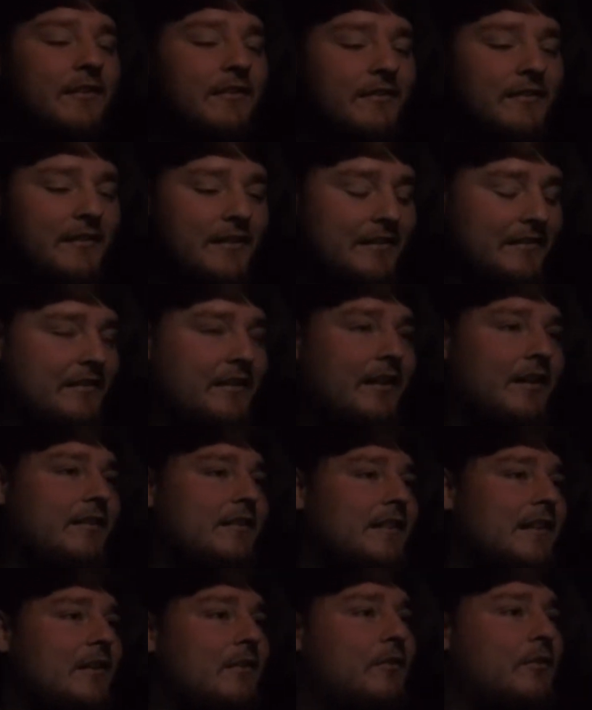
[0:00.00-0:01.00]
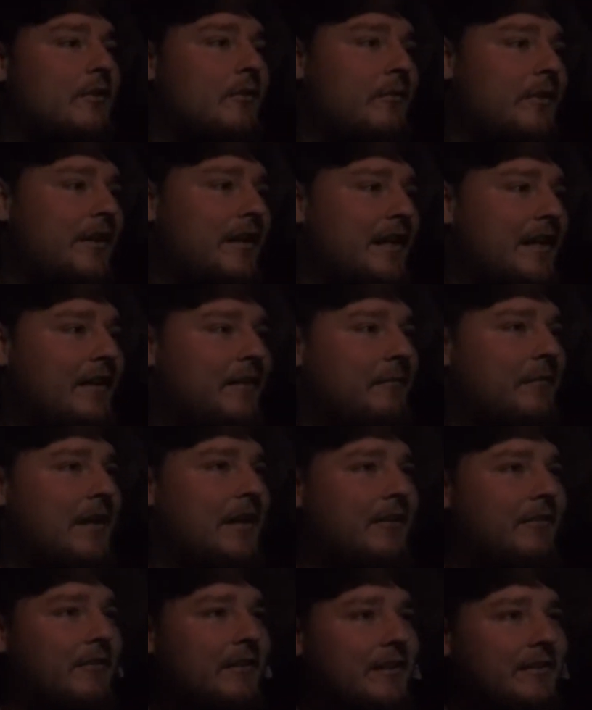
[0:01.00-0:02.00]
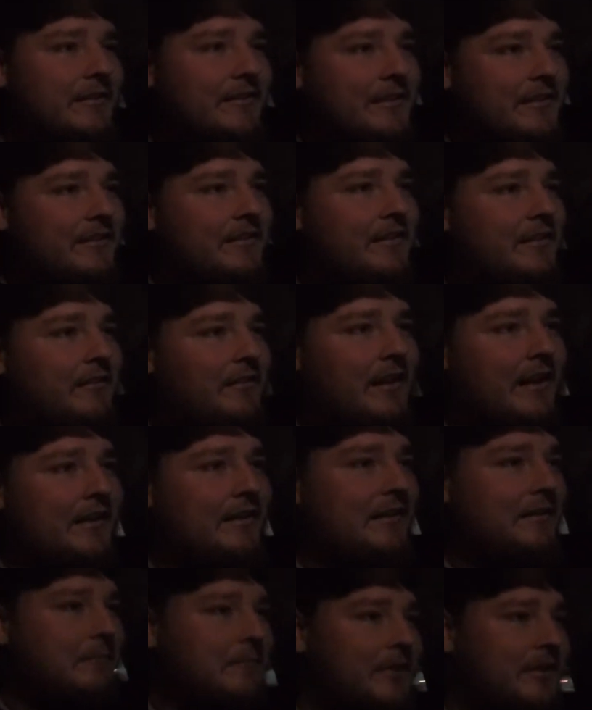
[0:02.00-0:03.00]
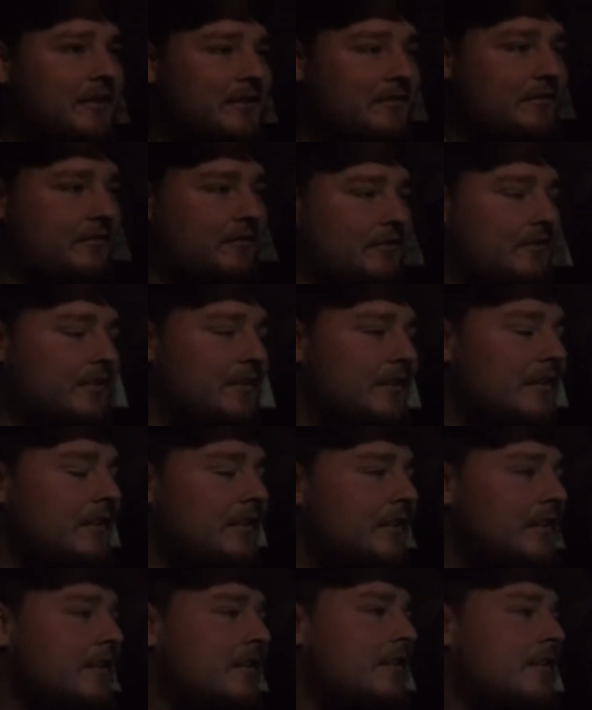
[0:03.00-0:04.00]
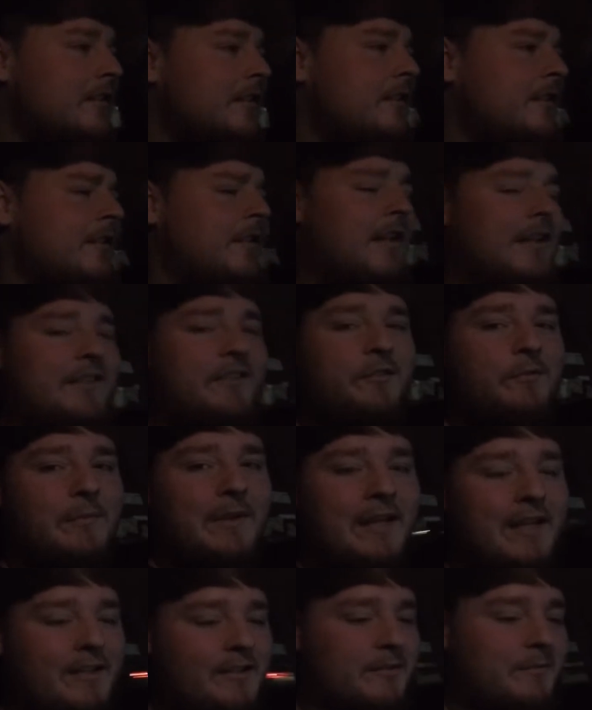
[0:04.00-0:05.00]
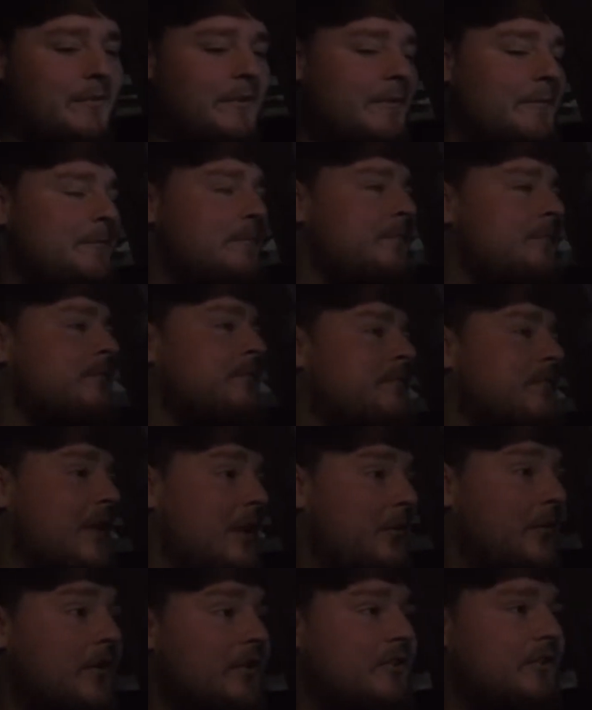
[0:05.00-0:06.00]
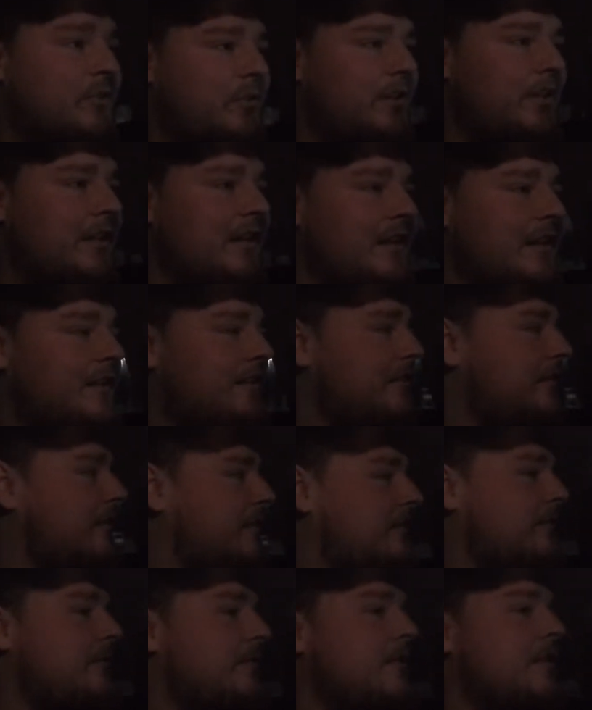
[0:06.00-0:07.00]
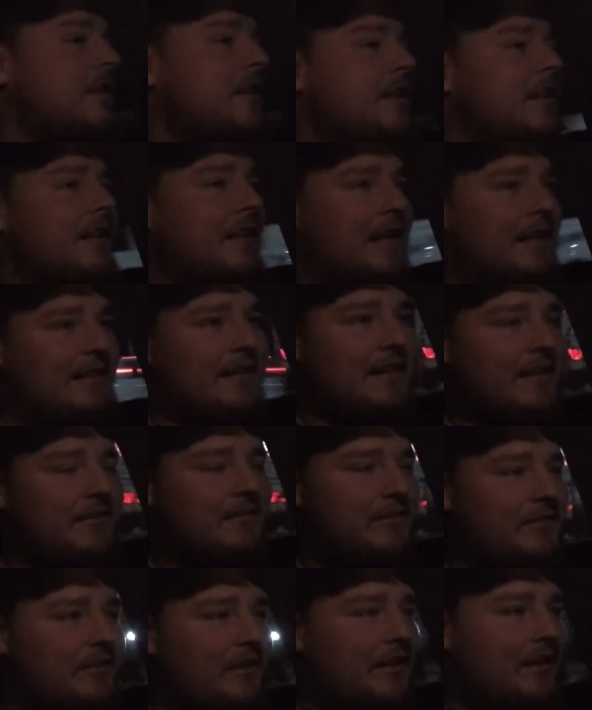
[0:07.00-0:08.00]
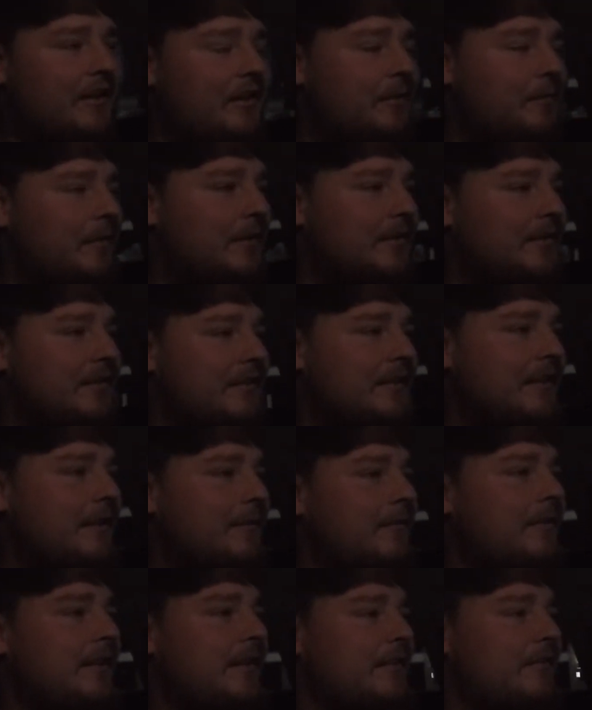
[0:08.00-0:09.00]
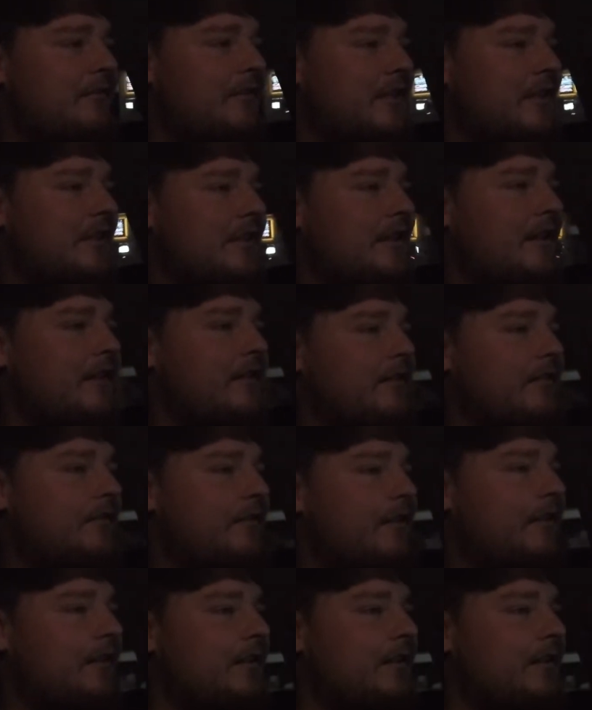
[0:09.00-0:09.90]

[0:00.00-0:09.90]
It sucks that order went down, by the way, which is still 19 bucks for like 2 miles, but it was 29, so that tells you that other person tipped 10 freaking dollars.